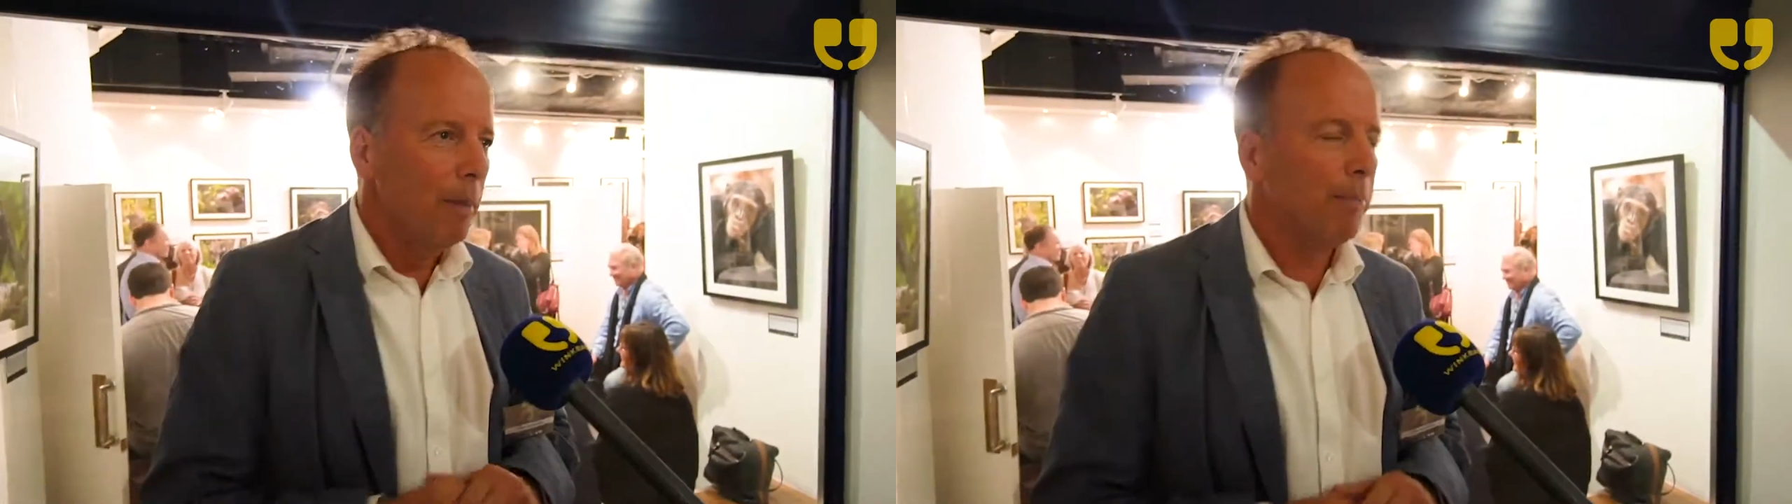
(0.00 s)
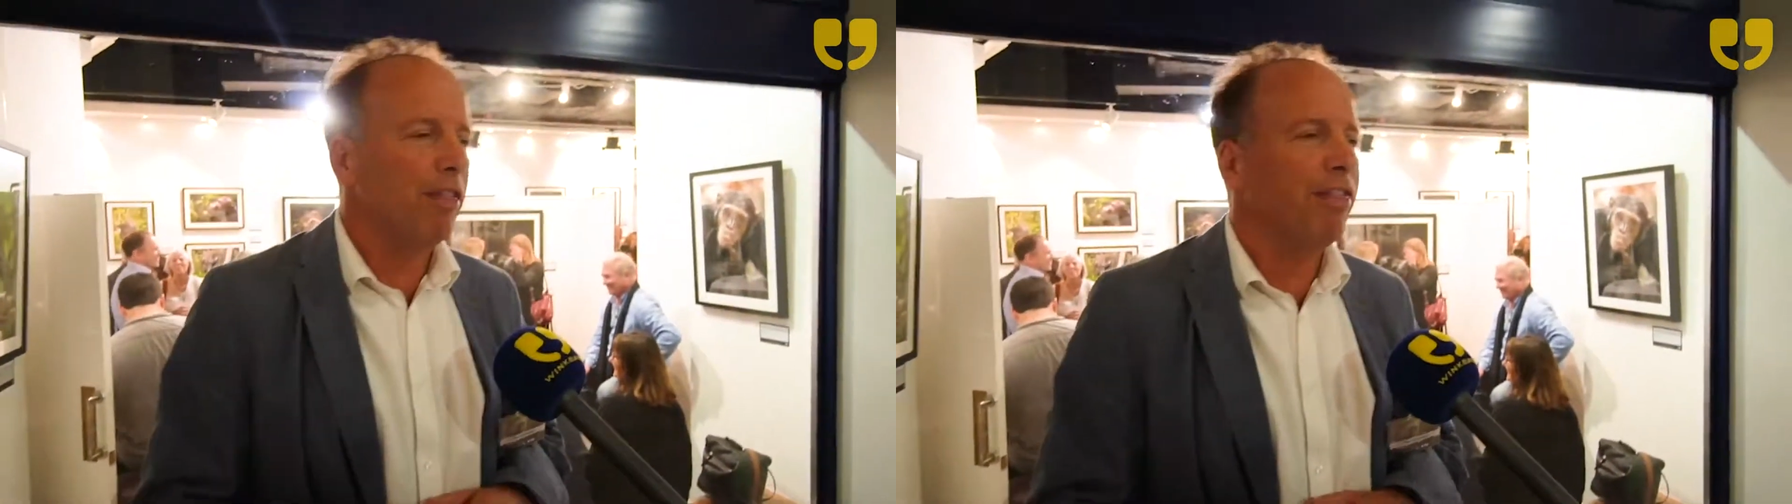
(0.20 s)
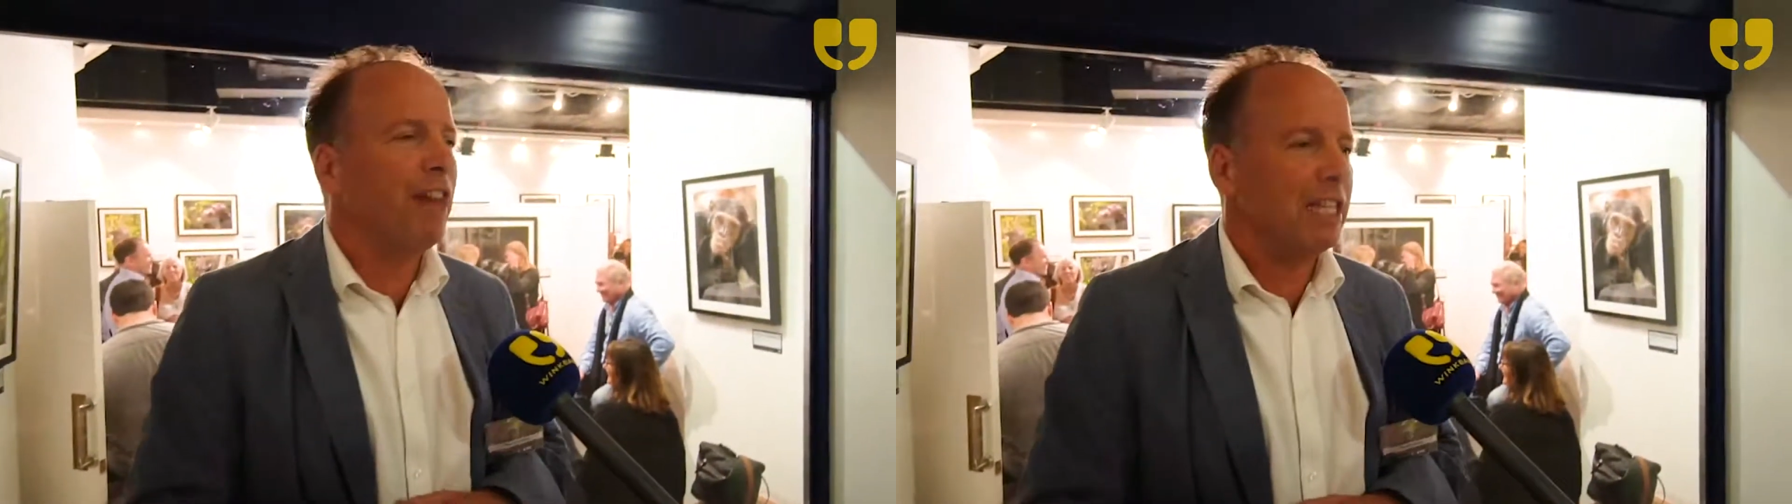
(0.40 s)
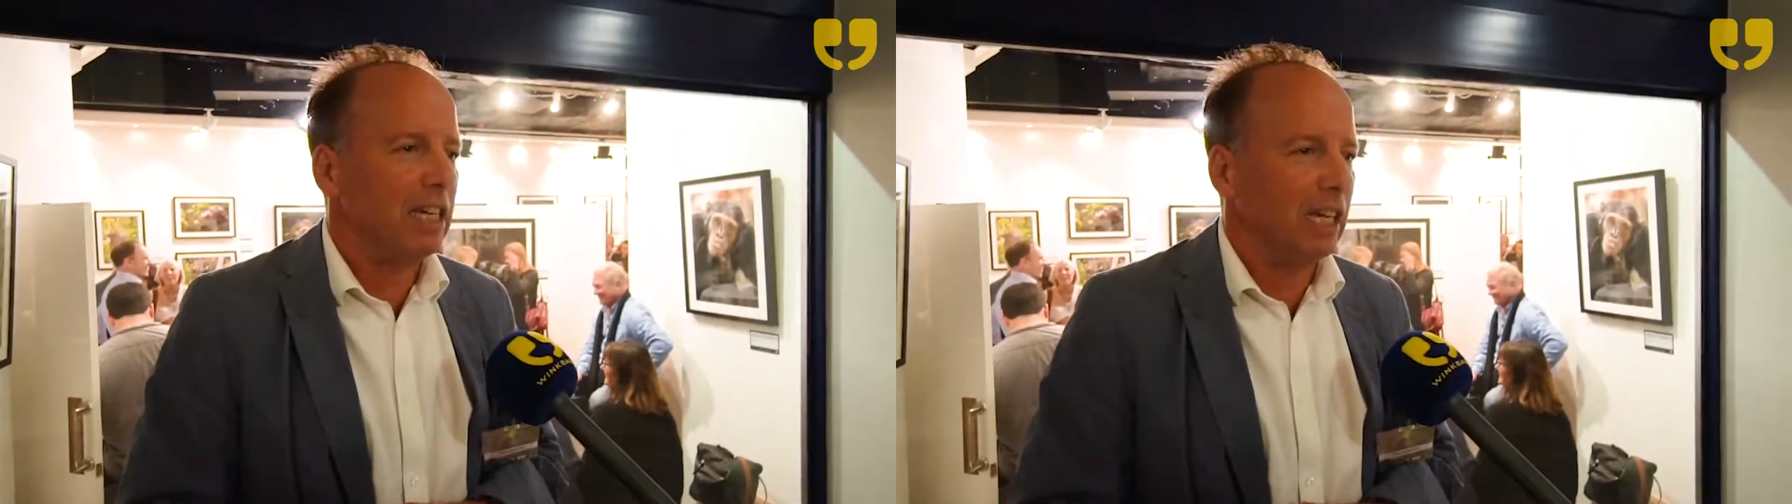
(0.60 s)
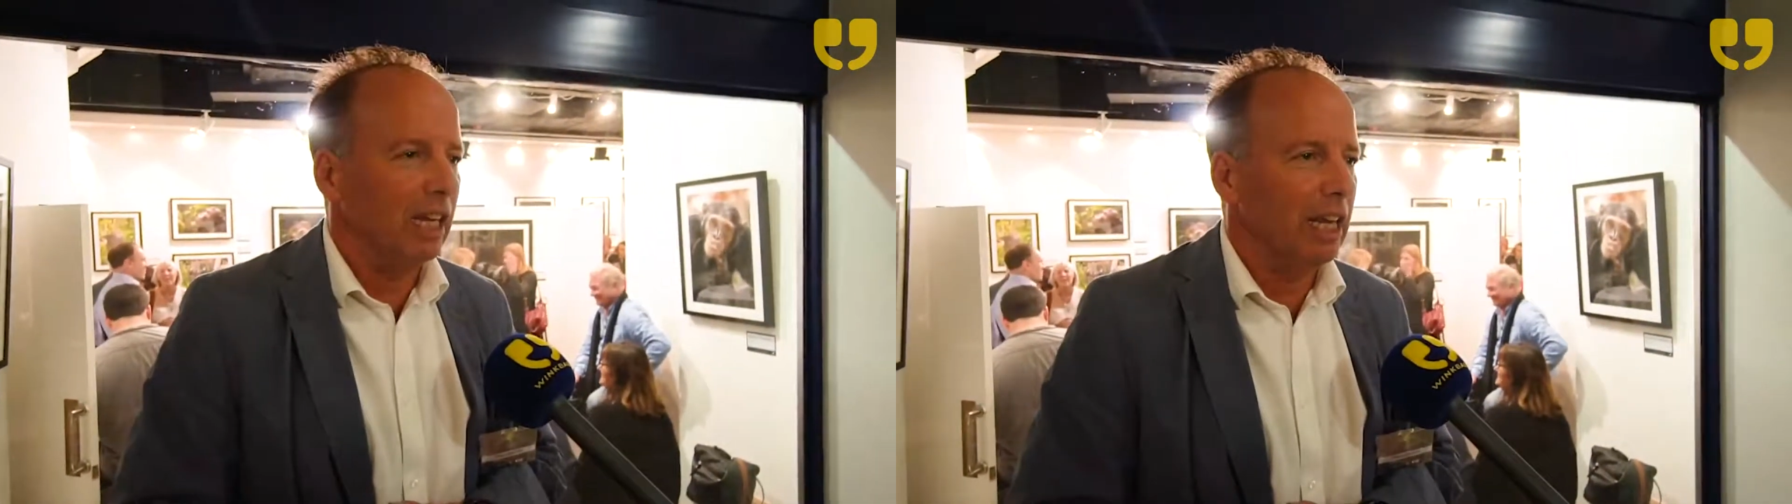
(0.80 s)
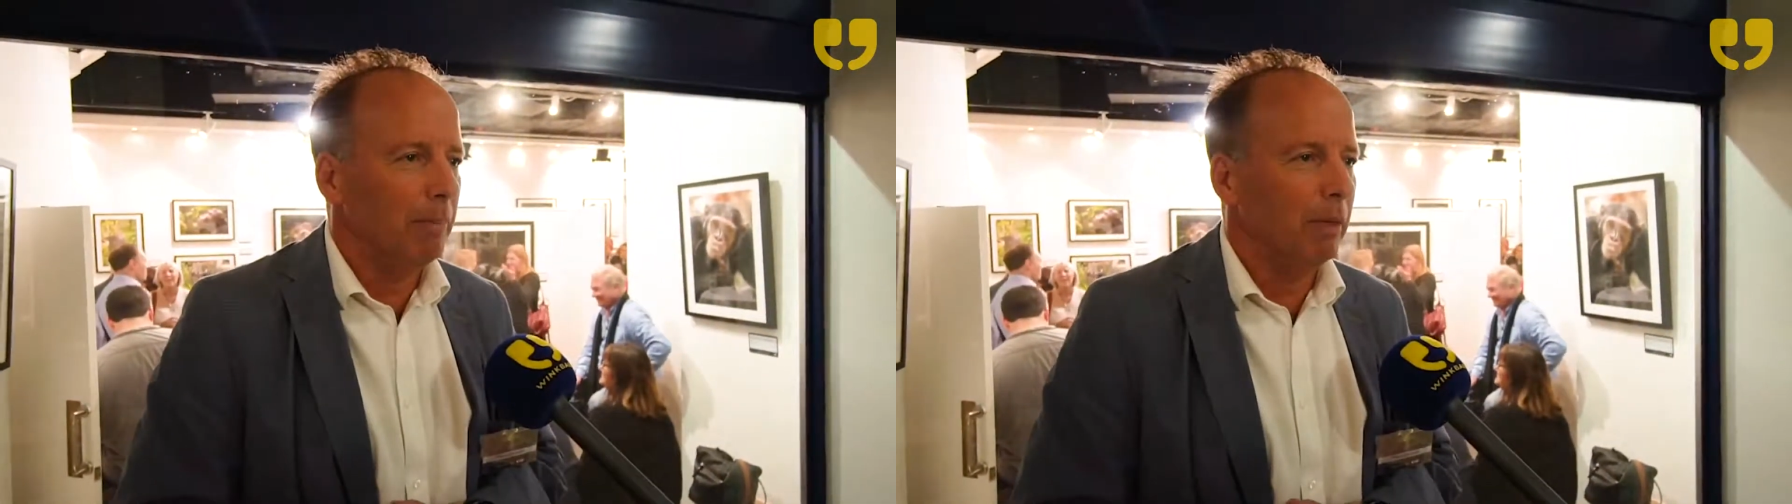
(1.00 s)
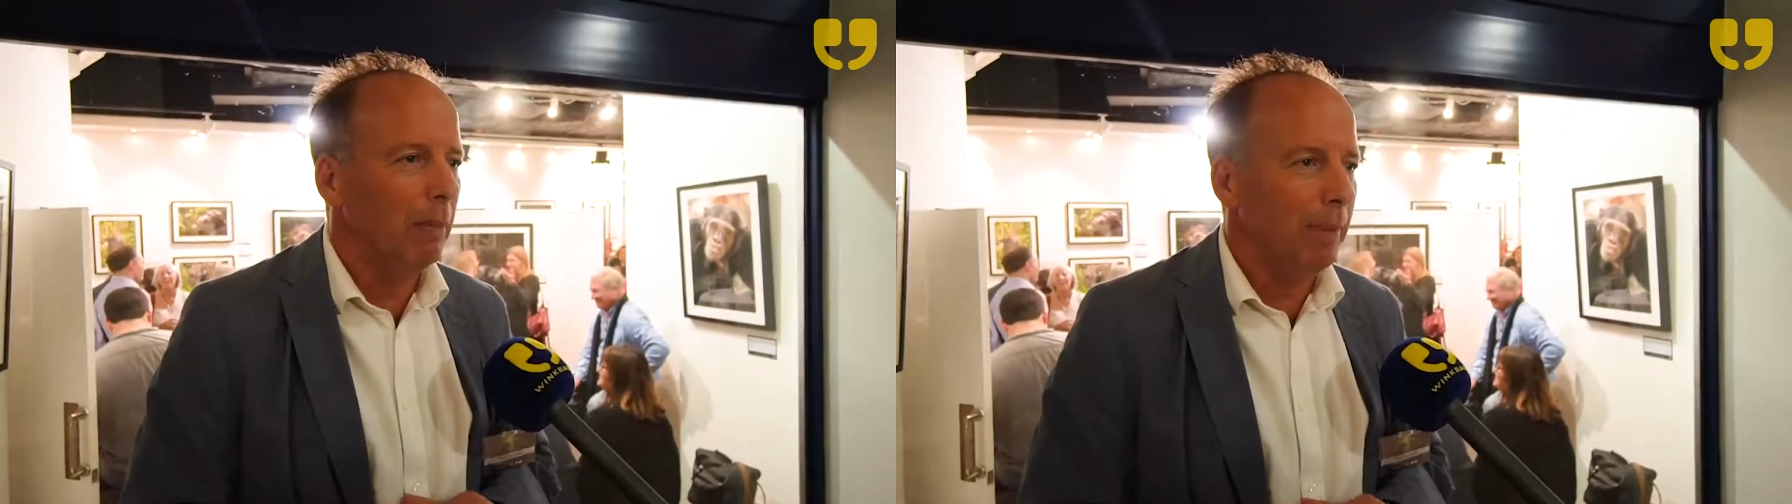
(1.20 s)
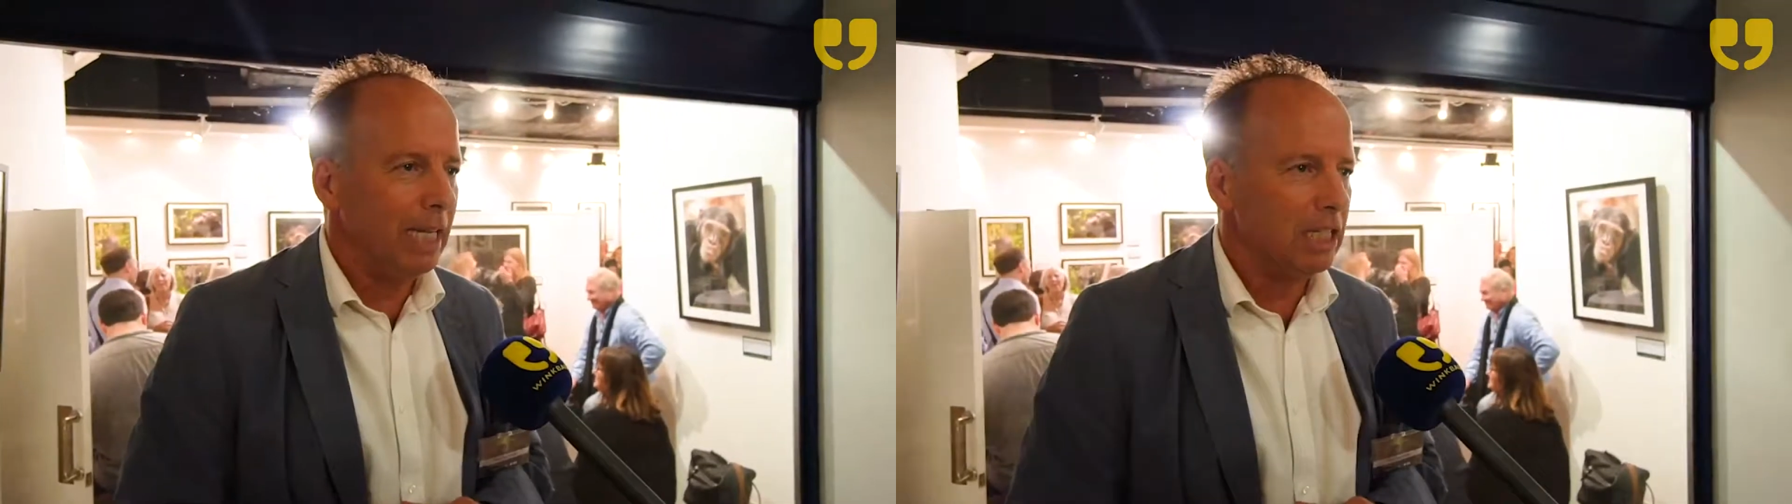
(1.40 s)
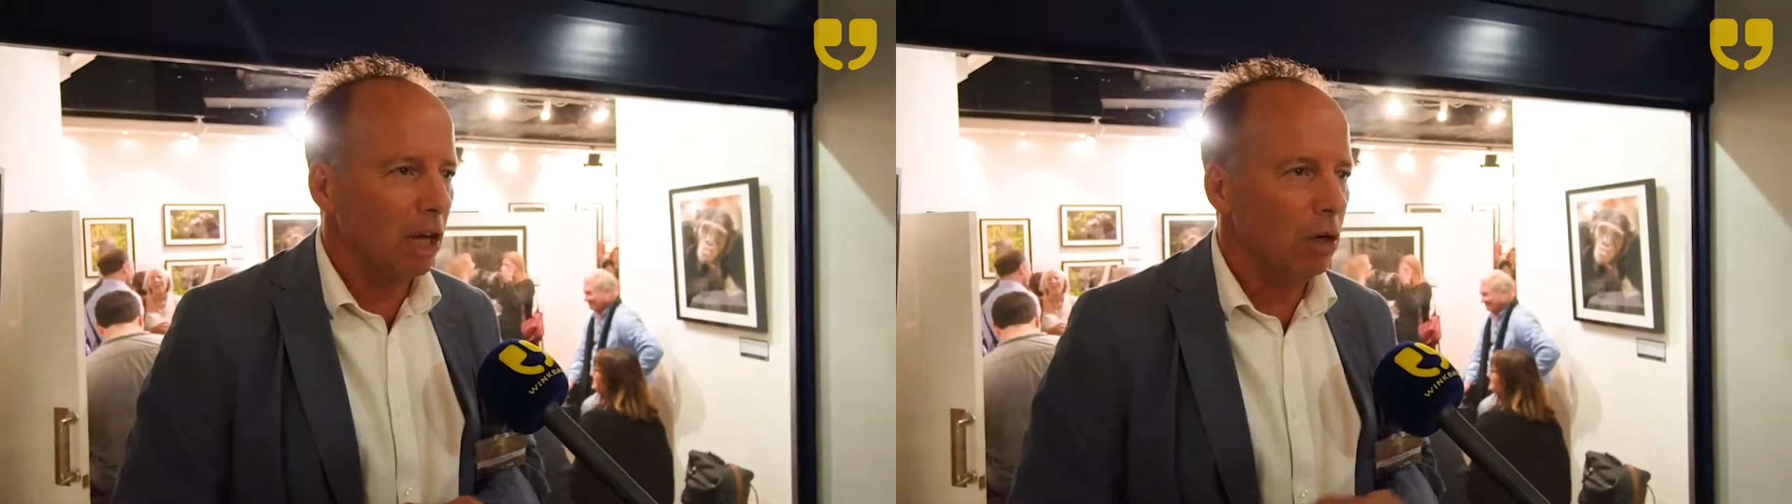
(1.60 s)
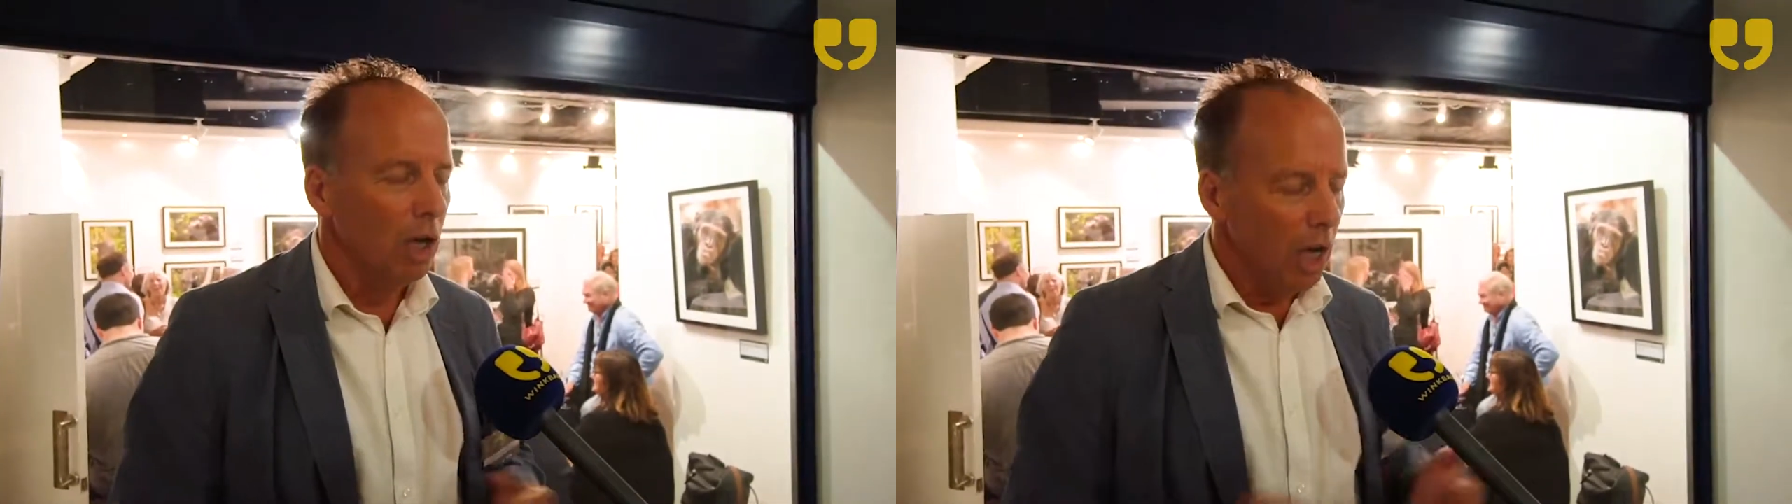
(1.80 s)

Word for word: pathetic libido.